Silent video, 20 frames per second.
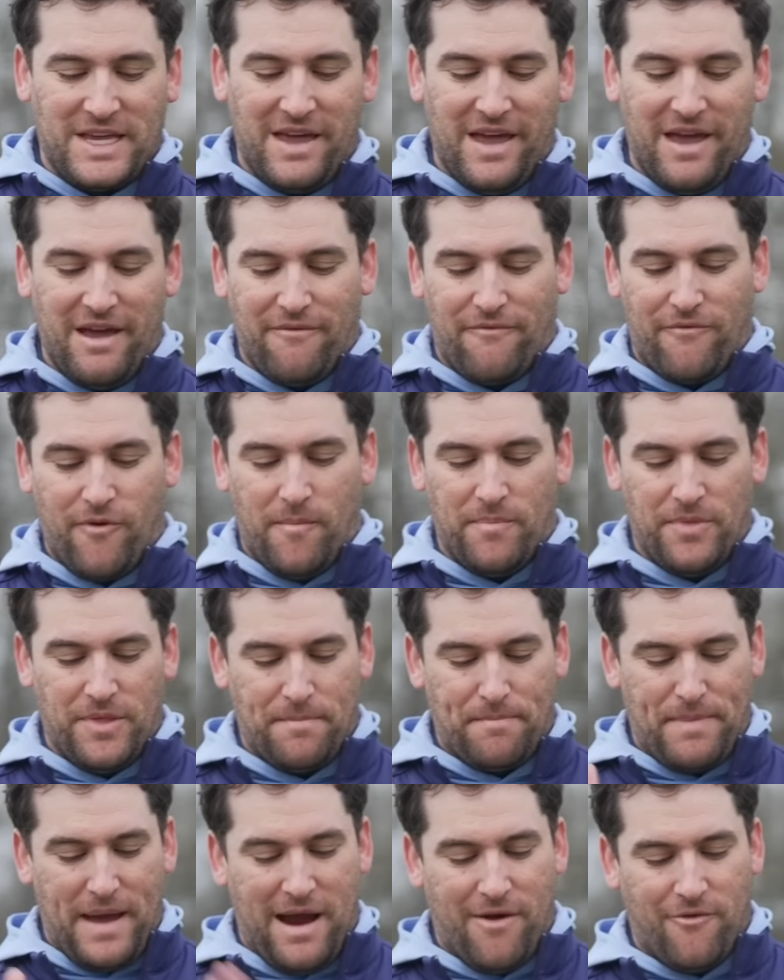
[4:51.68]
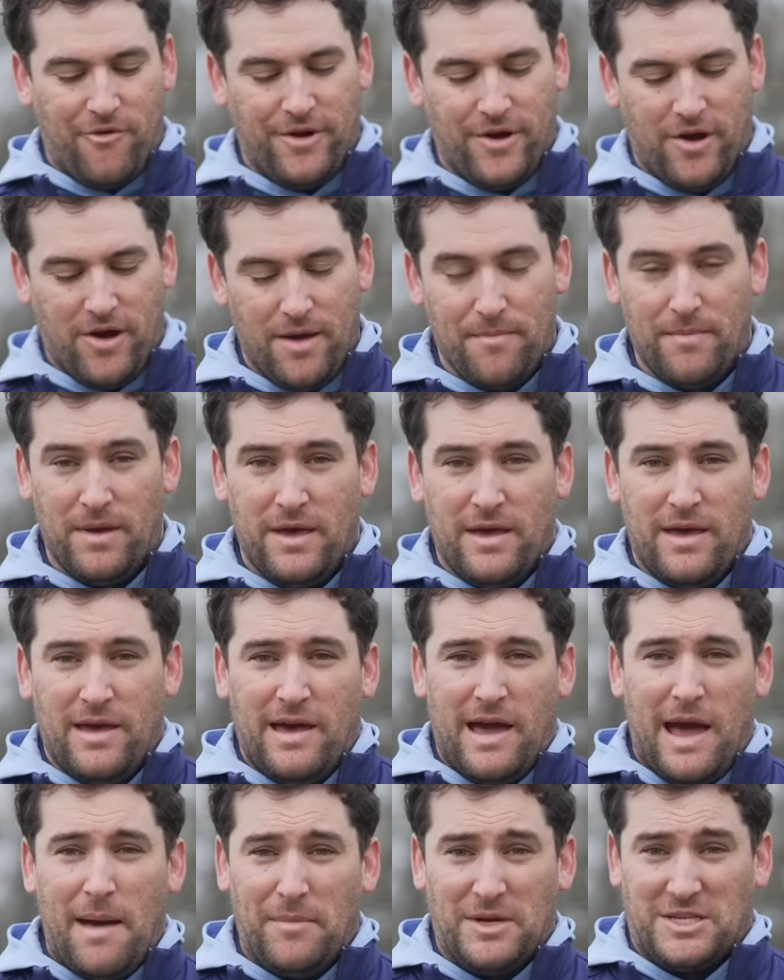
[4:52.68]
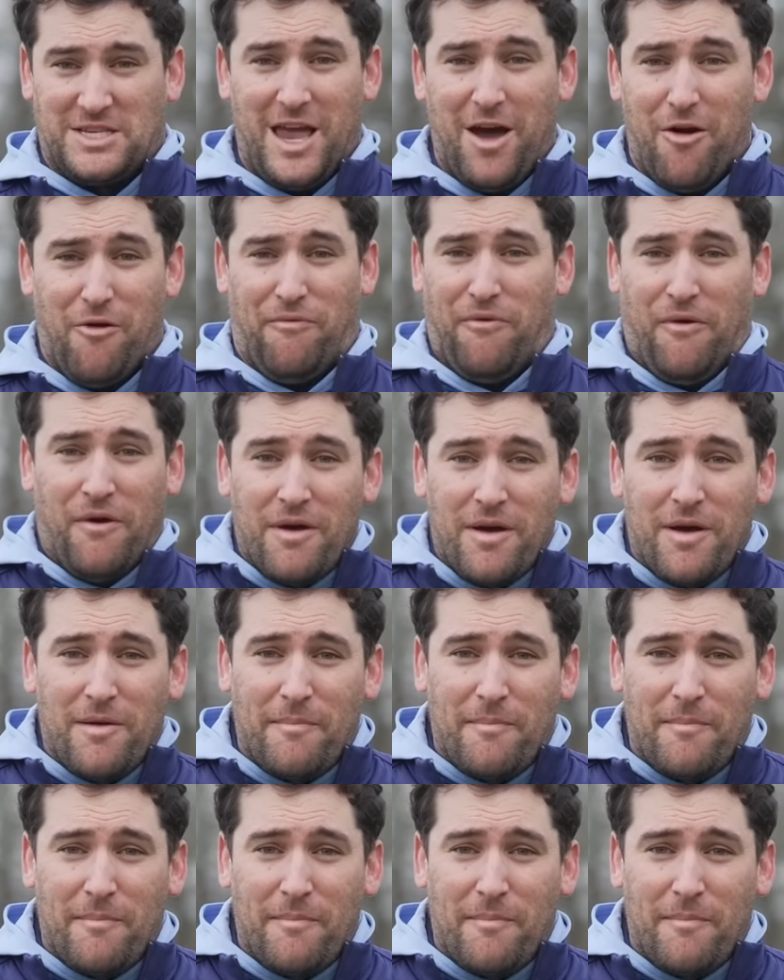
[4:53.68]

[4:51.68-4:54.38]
here from the Paradym and myself.